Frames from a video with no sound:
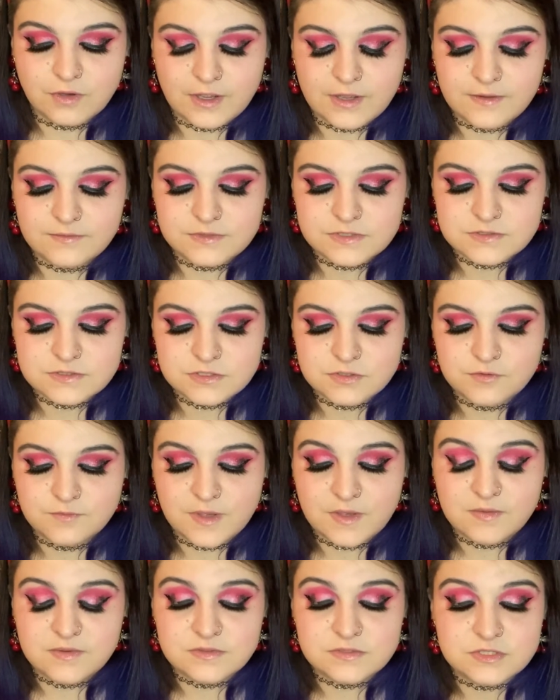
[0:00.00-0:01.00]
I can do
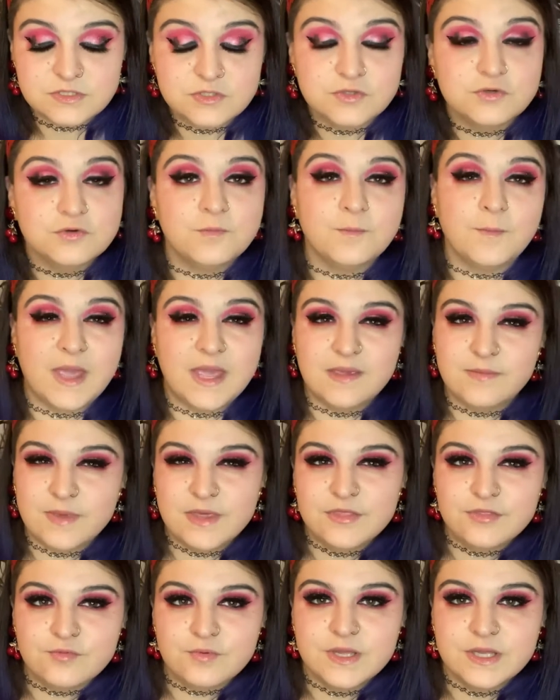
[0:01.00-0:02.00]
maybe 2,
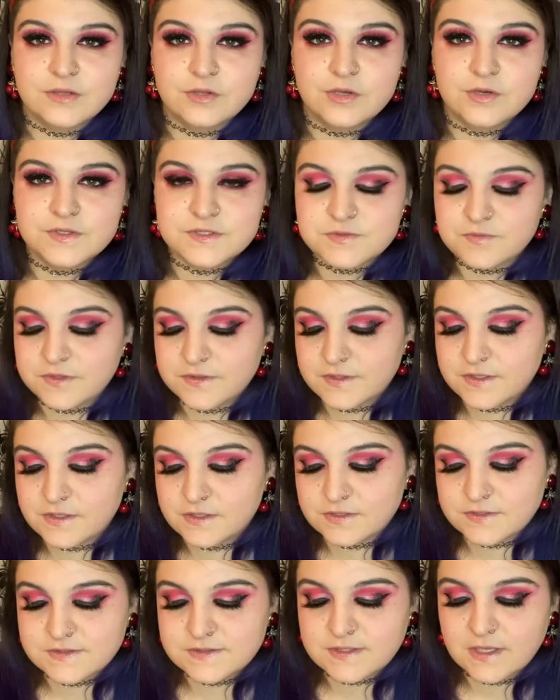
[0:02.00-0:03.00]
maybe 3 looks with
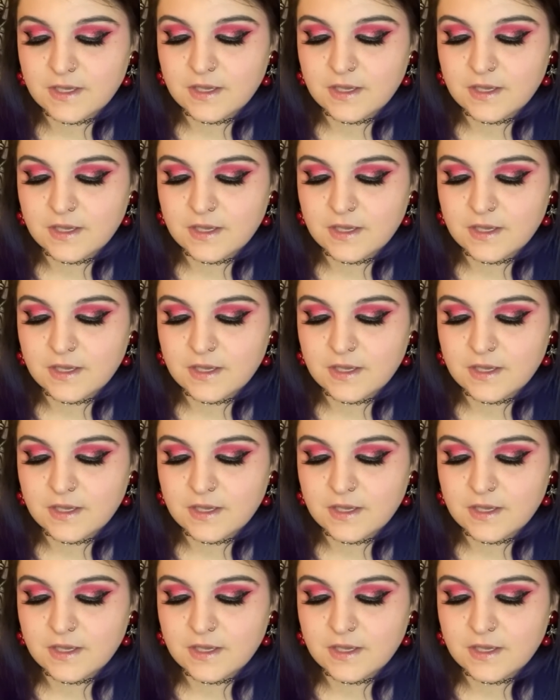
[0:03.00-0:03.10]
this.